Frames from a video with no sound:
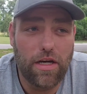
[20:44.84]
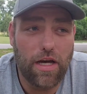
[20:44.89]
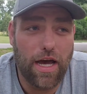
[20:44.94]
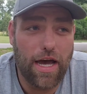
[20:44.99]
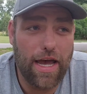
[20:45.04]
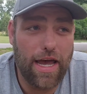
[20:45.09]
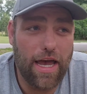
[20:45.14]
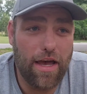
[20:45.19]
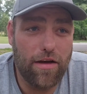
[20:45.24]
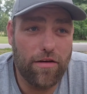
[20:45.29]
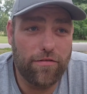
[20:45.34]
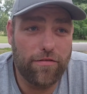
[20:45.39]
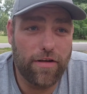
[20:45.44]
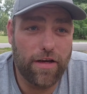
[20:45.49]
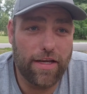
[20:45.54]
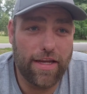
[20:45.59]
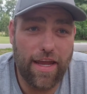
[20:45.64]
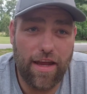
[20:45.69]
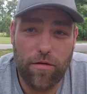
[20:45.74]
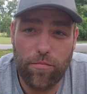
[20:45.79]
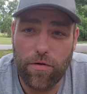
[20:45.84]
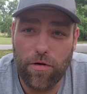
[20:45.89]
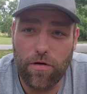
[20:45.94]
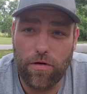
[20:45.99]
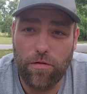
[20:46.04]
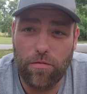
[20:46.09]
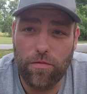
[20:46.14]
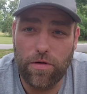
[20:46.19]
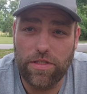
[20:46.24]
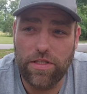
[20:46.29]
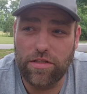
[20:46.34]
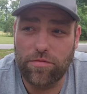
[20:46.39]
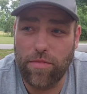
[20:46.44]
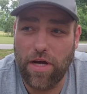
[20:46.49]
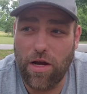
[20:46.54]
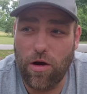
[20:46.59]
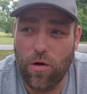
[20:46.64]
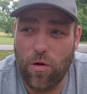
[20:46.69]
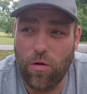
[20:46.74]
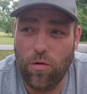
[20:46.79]
I have a camper, which is
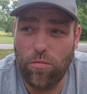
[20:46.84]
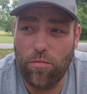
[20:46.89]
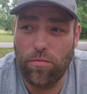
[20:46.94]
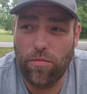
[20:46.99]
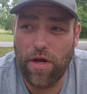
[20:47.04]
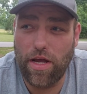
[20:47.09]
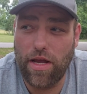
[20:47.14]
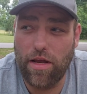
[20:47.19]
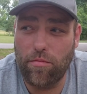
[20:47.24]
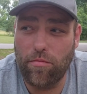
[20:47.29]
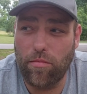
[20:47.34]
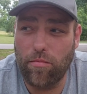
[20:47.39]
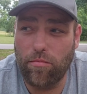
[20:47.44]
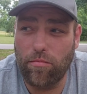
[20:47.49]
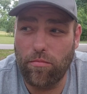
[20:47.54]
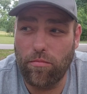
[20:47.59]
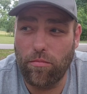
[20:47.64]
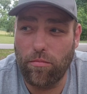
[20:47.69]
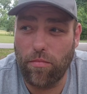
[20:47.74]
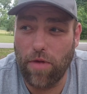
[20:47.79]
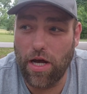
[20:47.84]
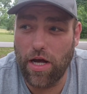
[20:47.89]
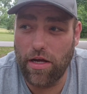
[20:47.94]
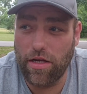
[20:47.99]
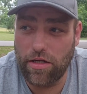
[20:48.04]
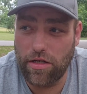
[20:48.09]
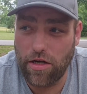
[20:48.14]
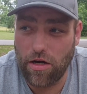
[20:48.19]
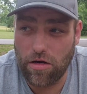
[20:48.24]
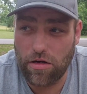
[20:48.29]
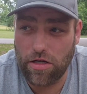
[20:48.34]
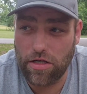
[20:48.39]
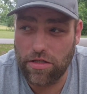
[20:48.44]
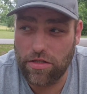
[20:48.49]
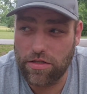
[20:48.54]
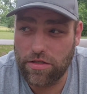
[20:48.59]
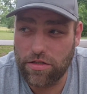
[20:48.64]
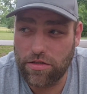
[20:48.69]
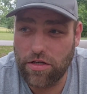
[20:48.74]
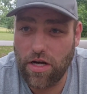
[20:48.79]
my home, and my
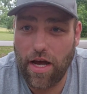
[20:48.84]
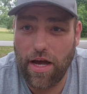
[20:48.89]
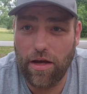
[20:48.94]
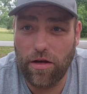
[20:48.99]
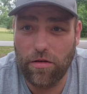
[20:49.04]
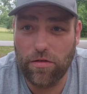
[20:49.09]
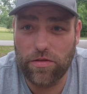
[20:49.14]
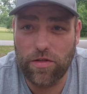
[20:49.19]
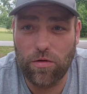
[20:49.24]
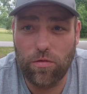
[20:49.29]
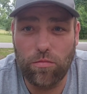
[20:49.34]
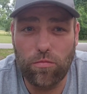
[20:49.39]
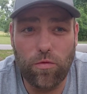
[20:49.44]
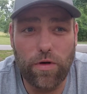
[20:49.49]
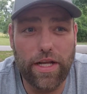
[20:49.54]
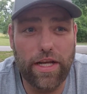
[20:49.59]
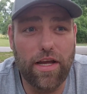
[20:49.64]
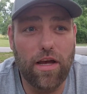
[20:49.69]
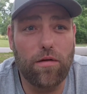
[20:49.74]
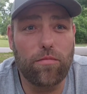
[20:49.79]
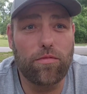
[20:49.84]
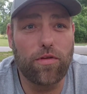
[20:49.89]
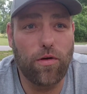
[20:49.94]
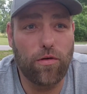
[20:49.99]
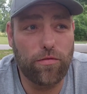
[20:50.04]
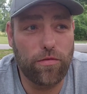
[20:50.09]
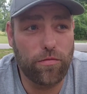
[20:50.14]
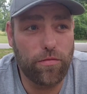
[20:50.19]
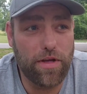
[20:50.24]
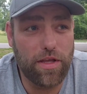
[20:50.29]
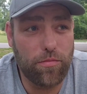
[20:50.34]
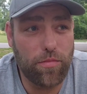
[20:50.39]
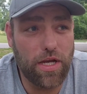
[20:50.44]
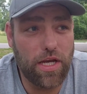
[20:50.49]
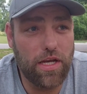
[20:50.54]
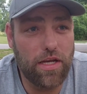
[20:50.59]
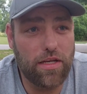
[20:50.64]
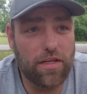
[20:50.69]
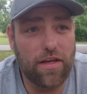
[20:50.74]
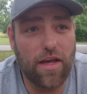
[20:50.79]
youngest child's home when he comes over with
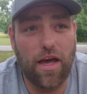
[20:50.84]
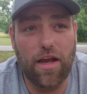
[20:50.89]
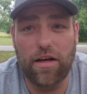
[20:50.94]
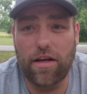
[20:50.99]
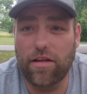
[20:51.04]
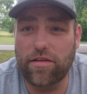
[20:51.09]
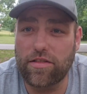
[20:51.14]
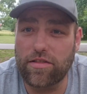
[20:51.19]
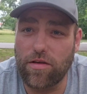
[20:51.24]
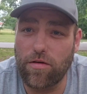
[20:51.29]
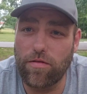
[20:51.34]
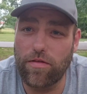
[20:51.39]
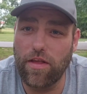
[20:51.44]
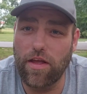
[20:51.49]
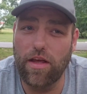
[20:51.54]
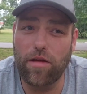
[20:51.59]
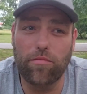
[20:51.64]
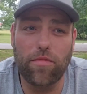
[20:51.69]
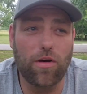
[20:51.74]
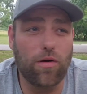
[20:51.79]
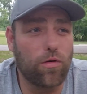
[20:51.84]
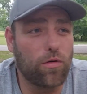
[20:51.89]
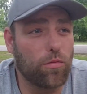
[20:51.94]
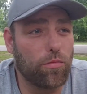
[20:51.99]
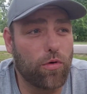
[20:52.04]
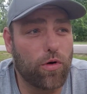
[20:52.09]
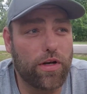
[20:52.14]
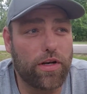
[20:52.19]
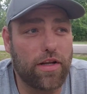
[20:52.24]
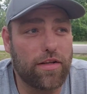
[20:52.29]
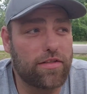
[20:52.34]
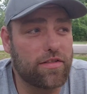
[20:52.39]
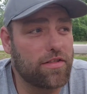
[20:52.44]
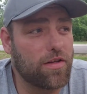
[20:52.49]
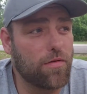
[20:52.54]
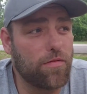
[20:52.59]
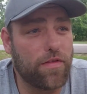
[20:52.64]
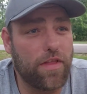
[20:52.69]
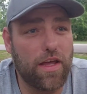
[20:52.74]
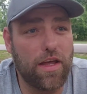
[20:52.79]
me. He kind of does his own thing. My older boy does his
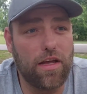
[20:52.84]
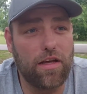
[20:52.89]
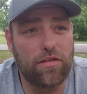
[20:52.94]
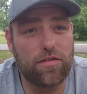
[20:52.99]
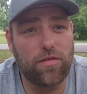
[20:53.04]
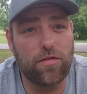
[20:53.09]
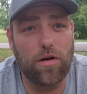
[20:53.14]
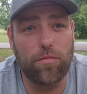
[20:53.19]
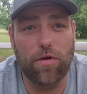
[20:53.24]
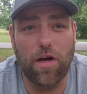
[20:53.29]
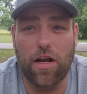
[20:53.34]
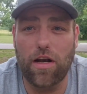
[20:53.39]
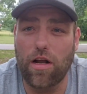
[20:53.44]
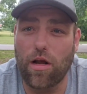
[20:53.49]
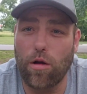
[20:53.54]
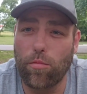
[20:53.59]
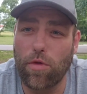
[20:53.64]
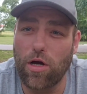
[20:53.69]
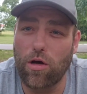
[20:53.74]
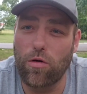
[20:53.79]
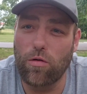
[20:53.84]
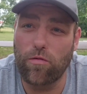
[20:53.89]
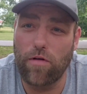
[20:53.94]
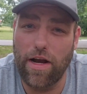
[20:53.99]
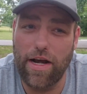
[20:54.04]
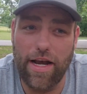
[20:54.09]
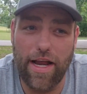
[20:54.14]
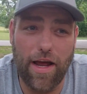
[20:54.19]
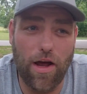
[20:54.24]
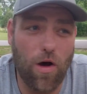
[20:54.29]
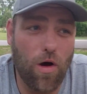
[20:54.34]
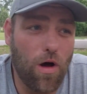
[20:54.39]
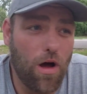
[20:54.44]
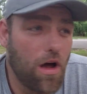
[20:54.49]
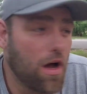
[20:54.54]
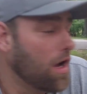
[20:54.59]
own thing, so I'm kind of on my own right now.